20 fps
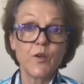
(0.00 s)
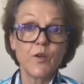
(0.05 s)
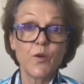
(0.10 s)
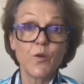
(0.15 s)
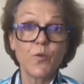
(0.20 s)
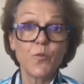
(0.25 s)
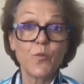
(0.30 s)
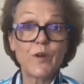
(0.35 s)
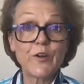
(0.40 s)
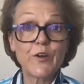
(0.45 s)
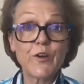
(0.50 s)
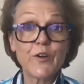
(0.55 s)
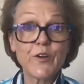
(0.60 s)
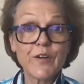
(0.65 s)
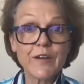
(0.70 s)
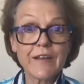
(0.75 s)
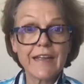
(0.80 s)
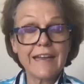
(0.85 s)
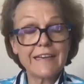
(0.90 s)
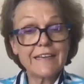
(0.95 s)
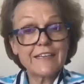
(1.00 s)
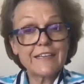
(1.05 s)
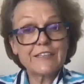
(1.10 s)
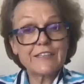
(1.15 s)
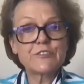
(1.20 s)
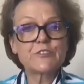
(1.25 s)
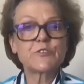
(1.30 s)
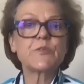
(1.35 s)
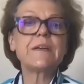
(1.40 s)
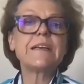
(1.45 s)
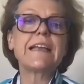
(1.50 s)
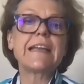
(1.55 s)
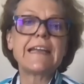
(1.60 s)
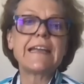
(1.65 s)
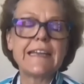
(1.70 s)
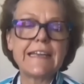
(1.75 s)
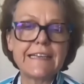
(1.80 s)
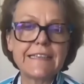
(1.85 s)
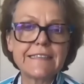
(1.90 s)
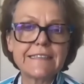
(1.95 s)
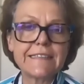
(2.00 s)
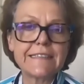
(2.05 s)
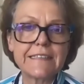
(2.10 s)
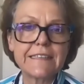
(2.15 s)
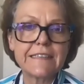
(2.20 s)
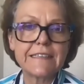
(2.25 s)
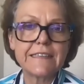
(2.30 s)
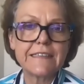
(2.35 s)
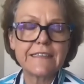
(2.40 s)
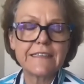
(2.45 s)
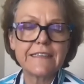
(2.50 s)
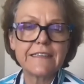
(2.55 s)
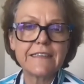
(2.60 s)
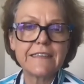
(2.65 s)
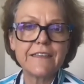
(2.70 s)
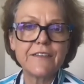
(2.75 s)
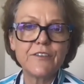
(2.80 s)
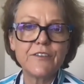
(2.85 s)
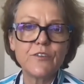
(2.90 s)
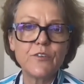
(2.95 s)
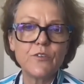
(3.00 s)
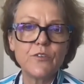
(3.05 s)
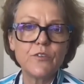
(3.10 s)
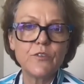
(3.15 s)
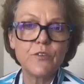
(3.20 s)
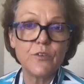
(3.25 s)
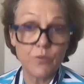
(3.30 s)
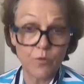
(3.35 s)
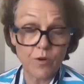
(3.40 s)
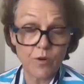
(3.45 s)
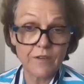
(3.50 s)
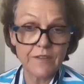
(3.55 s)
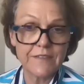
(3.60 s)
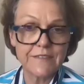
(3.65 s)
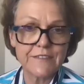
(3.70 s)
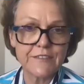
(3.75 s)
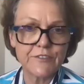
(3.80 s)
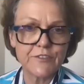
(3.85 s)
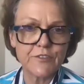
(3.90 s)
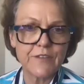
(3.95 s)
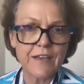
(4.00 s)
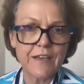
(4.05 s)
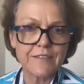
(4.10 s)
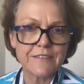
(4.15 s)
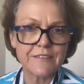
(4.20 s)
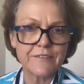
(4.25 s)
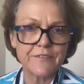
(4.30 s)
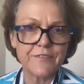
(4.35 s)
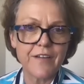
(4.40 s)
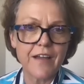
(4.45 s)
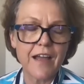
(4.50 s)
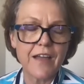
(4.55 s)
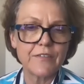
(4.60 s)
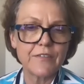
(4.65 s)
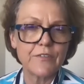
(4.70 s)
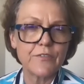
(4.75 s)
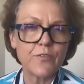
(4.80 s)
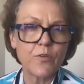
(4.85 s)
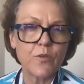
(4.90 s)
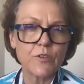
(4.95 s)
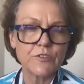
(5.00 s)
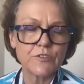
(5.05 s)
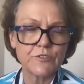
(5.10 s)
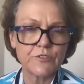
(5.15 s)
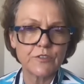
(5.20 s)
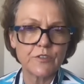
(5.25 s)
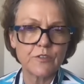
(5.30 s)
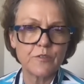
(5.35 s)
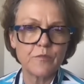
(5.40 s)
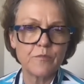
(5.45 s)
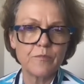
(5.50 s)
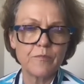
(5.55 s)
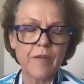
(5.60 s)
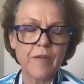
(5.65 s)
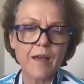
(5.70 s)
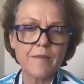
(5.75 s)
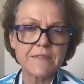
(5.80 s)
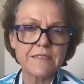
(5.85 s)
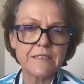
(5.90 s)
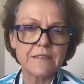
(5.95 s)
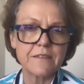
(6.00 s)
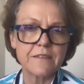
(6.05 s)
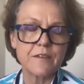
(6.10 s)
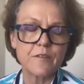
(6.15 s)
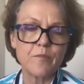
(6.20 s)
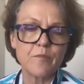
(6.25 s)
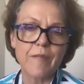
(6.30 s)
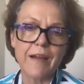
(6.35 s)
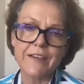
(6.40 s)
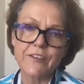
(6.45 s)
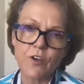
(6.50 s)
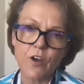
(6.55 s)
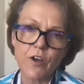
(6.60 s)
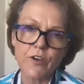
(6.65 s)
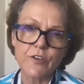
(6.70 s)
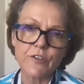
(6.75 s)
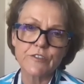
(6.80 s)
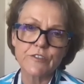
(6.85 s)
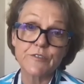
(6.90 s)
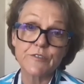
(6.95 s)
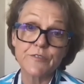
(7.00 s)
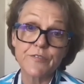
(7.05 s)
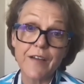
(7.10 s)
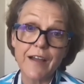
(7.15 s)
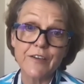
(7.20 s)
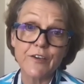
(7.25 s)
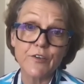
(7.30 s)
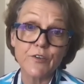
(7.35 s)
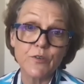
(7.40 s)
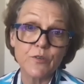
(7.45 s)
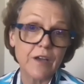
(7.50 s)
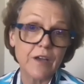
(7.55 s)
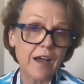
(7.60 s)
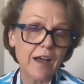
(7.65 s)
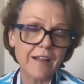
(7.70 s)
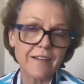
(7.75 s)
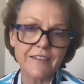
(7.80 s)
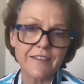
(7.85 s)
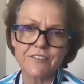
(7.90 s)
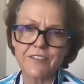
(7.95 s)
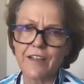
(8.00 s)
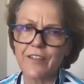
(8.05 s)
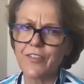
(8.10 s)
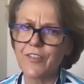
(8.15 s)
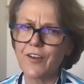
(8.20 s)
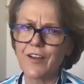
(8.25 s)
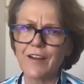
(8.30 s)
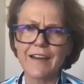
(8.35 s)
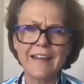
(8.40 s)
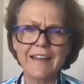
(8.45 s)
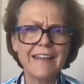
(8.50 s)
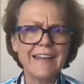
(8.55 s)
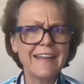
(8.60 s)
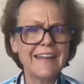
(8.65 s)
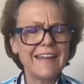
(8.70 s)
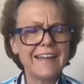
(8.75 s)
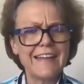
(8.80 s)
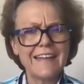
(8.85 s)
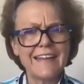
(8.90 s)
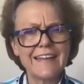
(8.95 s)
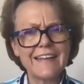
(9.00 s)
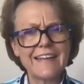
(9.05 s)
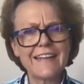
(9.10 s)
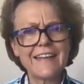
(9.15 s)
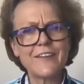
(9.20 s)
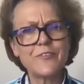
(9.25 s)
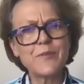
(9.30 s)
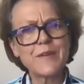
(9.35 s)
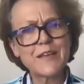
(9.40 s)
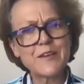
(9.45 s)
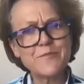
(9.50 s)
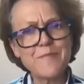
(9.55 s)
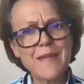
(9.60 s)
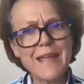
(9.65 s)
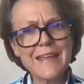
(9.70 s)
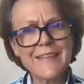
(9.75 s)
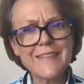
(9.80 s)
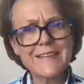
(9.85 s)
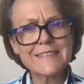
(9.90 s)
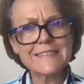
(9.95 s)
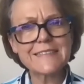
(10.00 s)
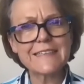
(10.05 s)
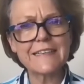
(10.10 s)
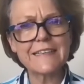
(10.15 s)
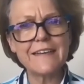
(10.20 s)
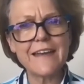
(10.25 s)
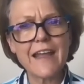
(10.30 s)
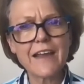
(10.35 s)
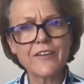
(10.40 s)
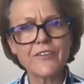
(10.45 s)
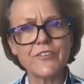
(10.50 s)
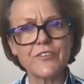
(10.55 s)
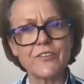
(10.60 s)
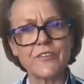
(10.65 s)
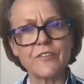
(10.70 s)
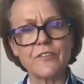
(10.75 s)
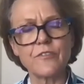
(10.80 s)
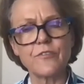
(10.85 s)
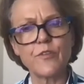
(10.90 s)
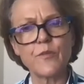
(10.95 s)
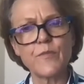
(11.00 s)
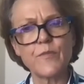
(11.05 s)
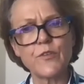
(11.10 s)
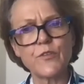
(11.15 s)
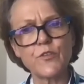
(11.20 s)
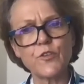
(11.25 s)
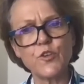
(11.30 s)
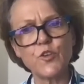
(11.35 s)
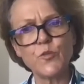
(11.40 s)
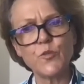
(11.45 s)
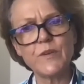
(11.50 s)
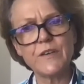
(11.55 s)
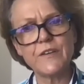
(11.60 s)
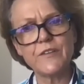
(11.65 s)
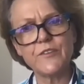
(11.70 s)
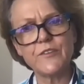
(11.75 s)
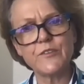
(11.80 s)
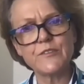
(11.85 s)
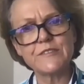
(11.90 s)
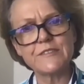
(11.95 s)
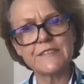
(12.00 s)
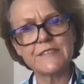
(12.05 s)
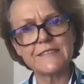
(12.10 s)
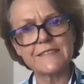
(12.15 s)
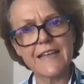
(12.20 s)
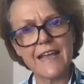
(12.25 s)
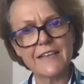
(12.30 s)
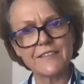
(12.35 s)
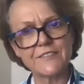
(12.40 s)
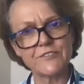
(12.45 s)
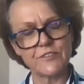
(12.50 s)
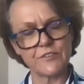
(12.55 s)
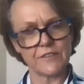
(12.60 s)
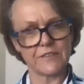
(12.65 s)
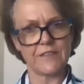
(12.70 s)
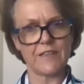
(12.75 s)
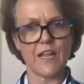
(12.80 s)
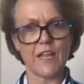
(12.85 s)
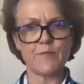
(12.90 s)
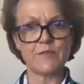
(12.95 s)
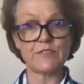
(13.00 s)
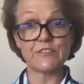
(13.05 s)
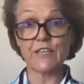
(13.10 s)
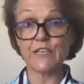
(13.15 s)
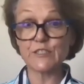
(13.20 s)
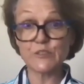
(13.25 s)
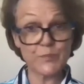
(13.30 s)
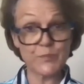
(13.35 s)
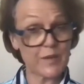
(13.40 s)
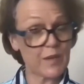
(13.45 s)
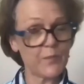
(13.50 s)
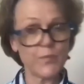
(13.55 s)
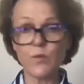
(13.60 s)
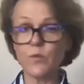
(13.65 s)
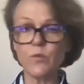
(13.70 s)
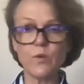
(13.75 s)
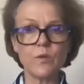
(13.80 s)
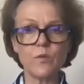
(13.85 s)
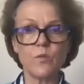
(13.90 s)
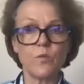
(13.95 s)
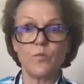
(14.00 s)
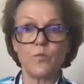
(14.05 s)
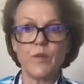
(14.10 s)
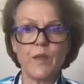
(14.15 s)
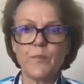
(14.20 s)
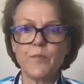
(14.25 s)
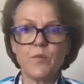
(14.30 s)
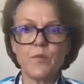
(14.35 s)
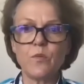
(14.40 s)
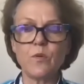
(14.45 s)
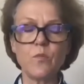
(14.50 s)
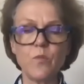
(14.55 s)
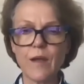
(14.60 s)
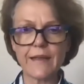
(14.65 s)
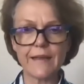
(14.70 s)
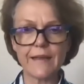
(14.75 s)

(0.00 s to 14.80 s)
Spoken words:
When Hurricane Katrina hit in New Orleans in 2005 and forced Bob's and my daughter to find a new college, I thought, if we can make this connection from this human-induced disaster to climate change, people will wake